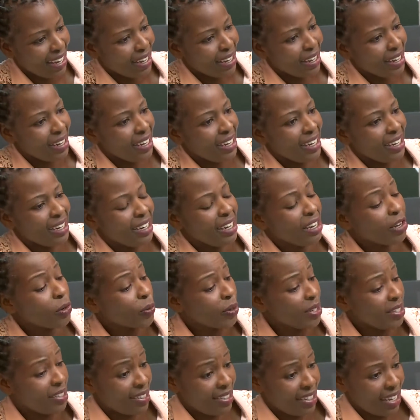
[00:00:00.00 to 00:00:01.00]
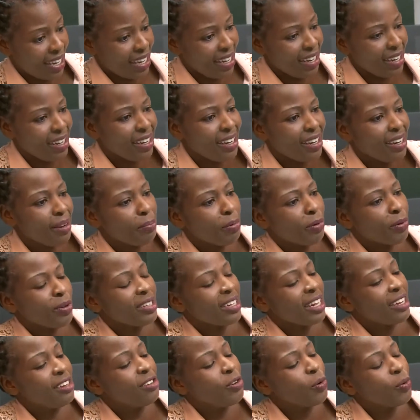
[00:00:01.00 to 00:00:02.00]
nerweseri, because
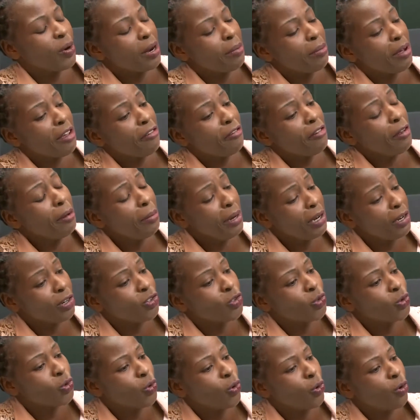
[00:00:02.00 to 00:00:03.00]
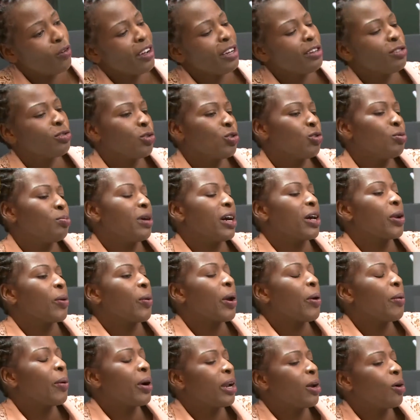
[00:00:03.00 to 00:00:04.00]
I didn't want my family to know. Vaizoti mari
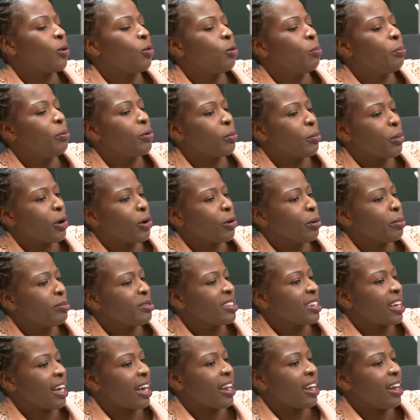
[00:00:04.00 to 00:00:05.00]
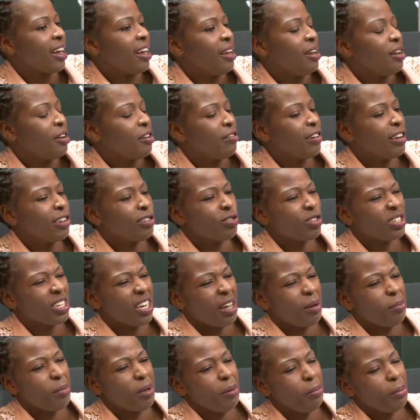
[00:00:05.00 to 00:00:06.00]
waiwana kupi uri mwana womusikana, vaizoti
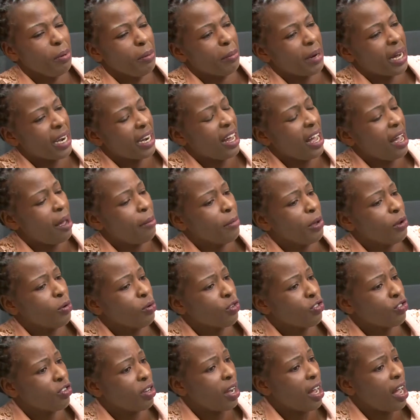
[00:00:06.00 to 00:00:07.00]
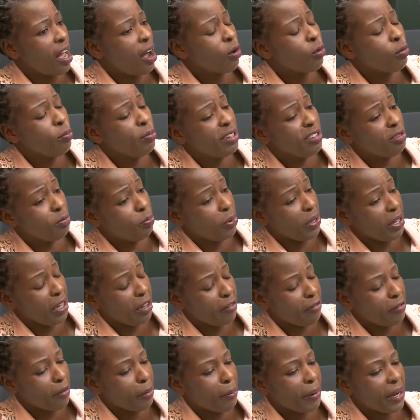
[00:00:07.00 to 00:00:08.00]
maybe mwana hameno
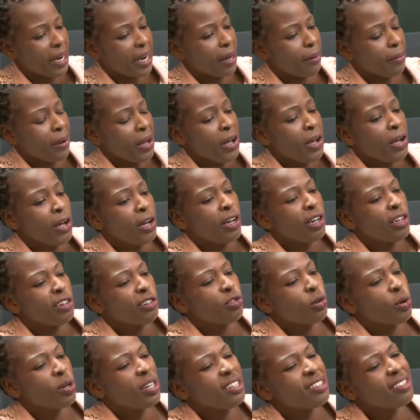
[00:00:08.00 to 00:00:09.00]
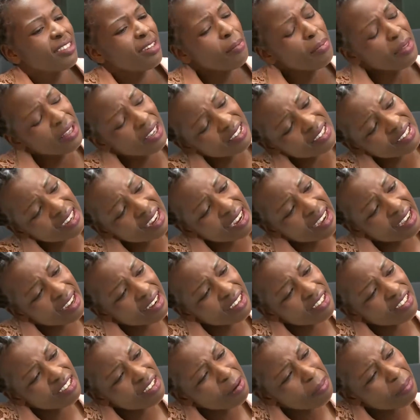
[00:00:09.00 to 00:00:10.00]
zvaakumisbehave panapa. So it's something
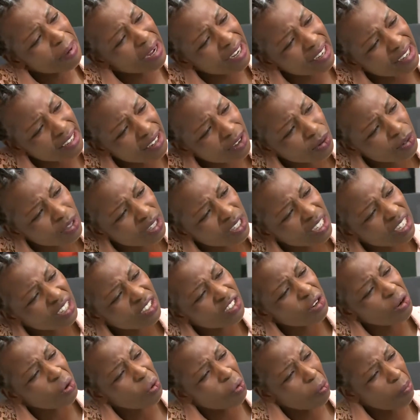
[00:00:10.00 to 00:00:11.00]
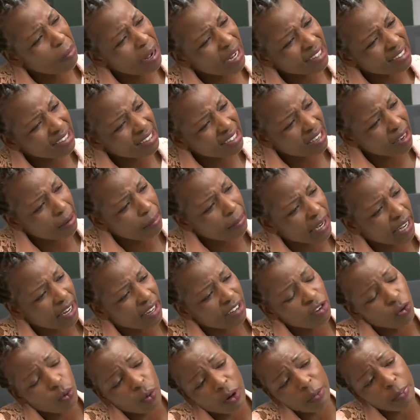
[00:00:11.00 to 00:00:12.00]
chakagara chiri mandiri kuti ndenchida kungobatsira, but I
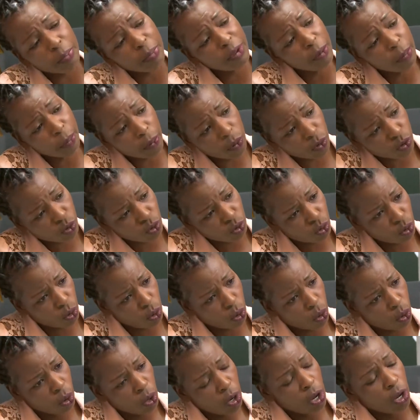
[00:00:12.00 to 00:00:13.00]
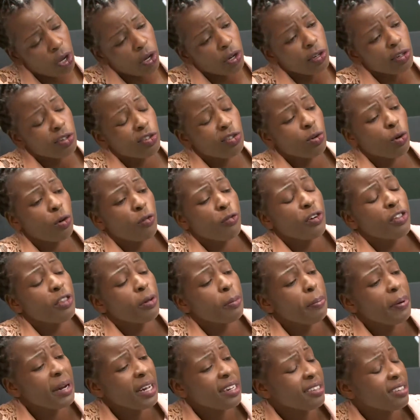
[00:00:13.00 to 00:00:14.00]
didn't want people to know. So for the
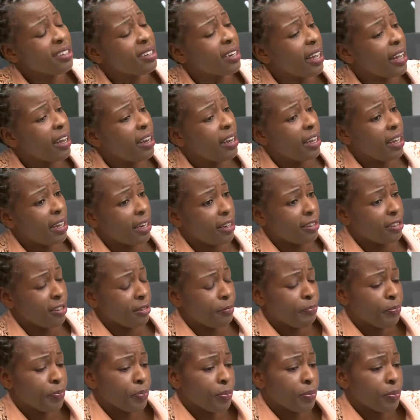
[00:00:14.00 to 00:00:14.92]
past 9 years